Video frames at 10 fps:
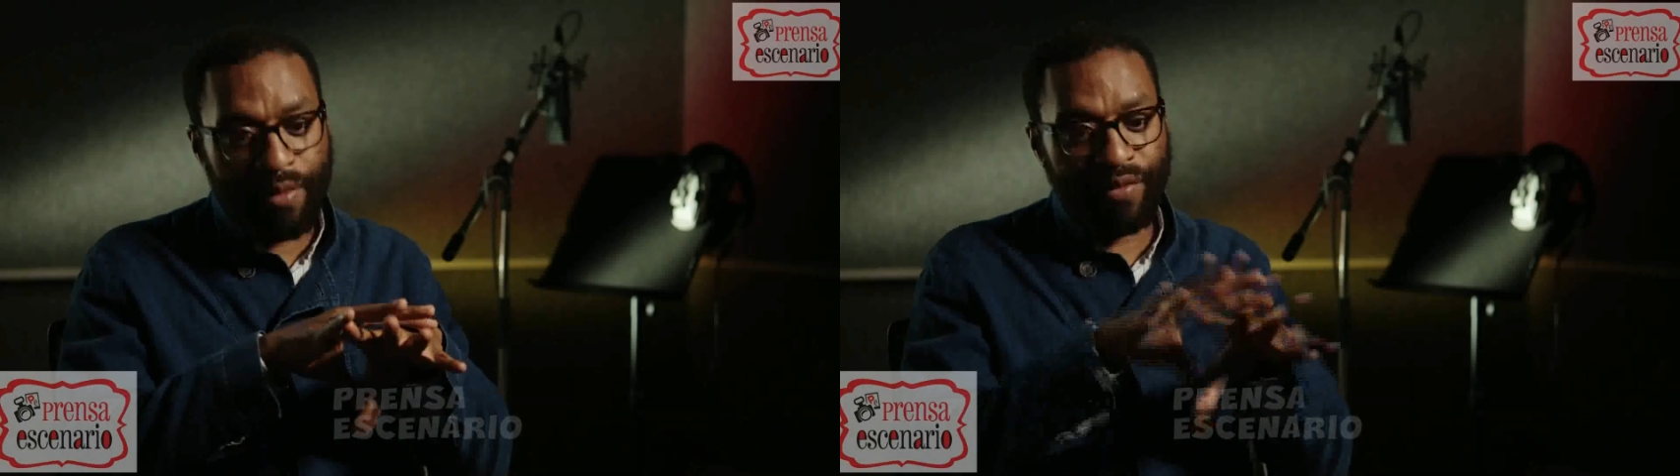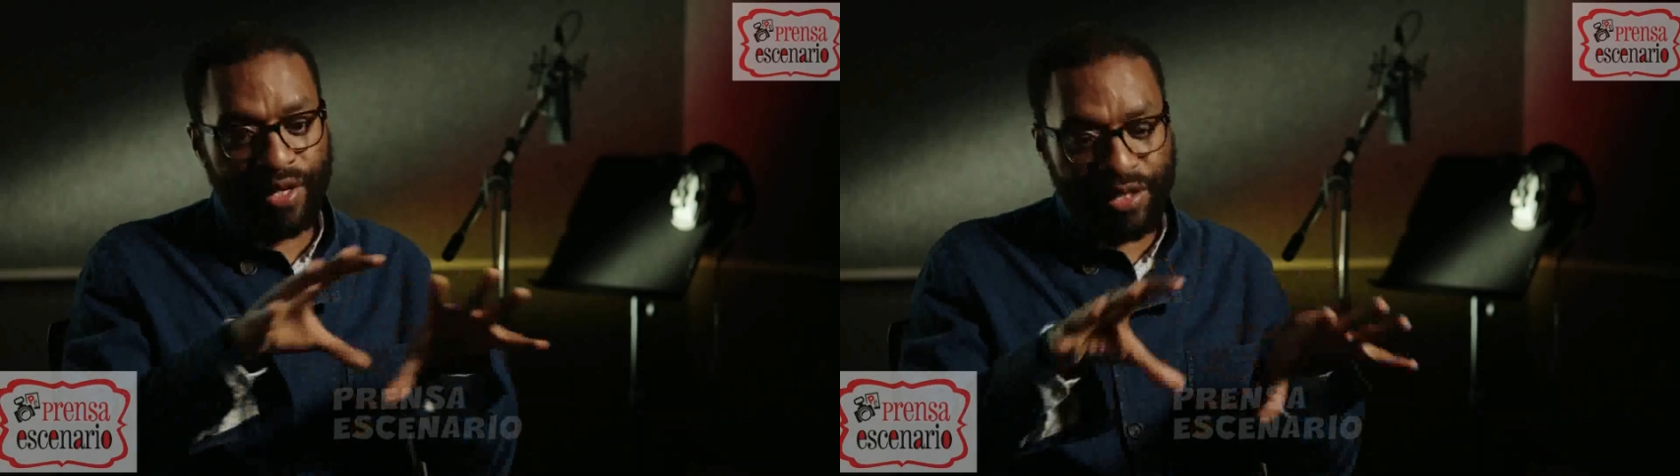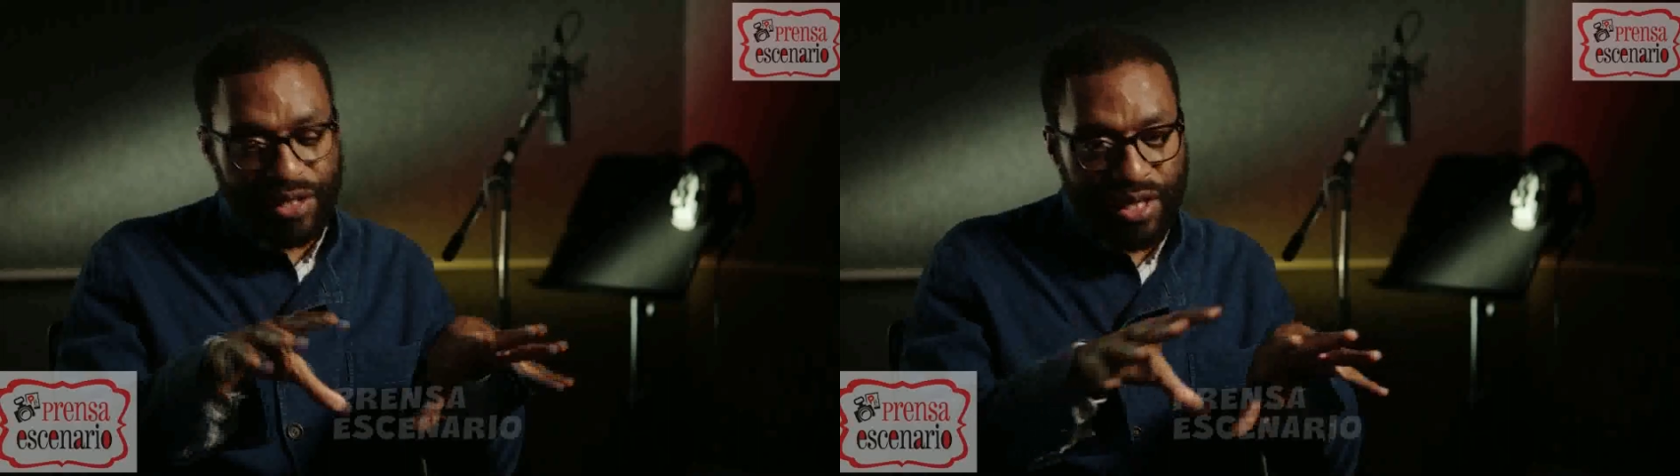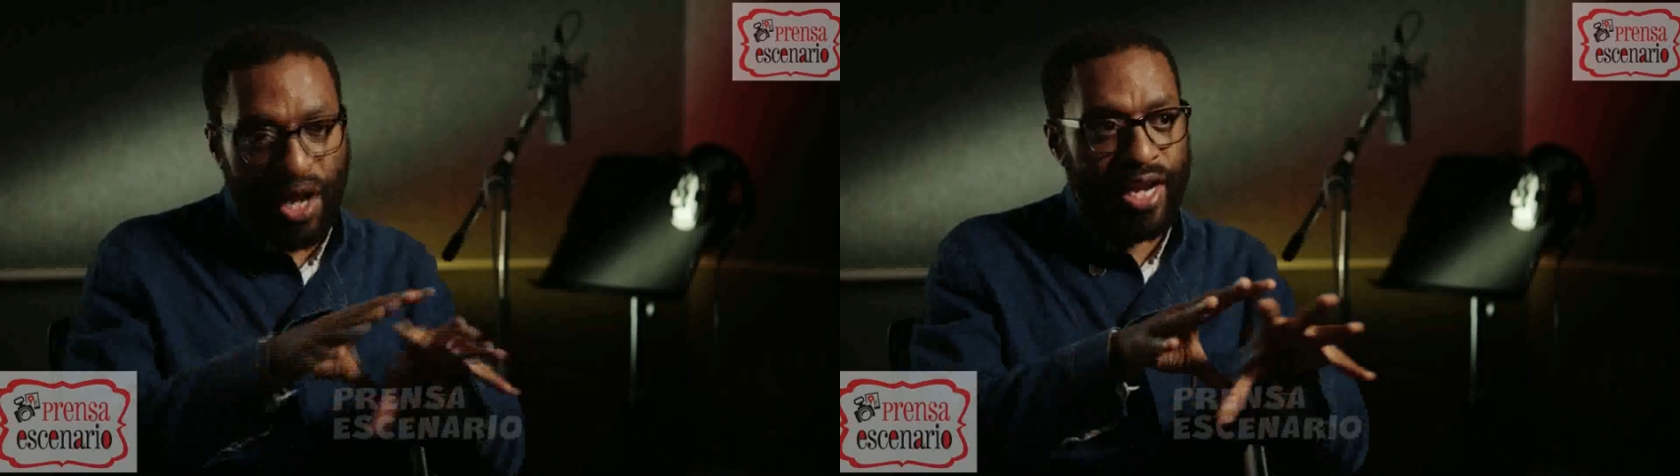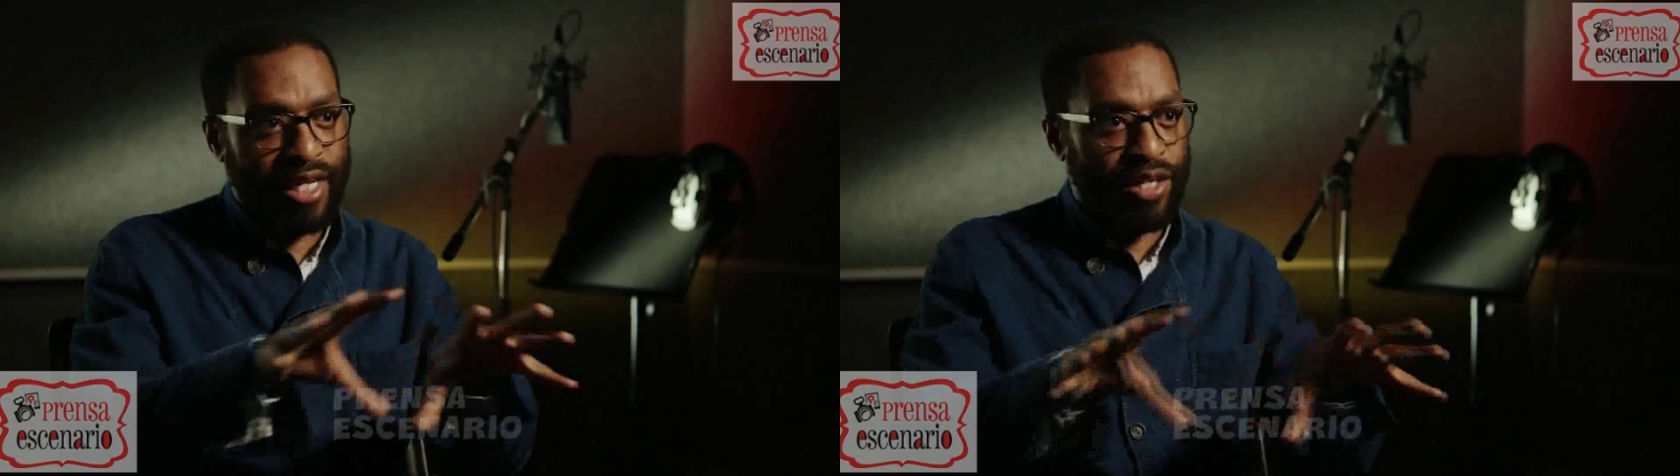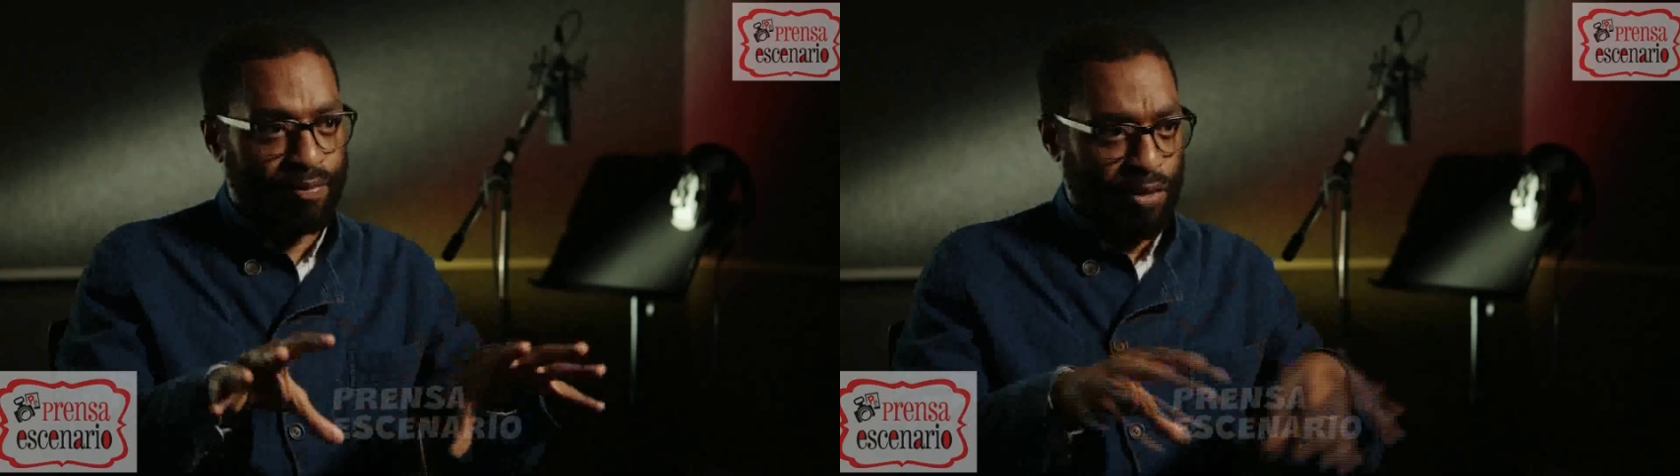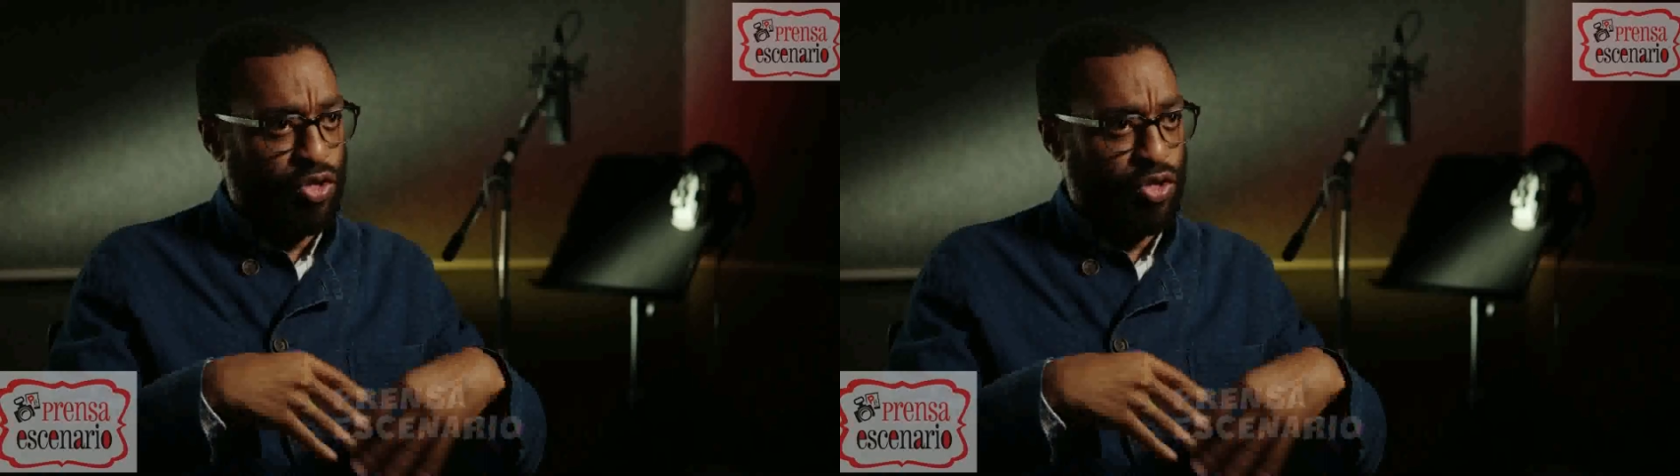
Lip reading: of it is slightly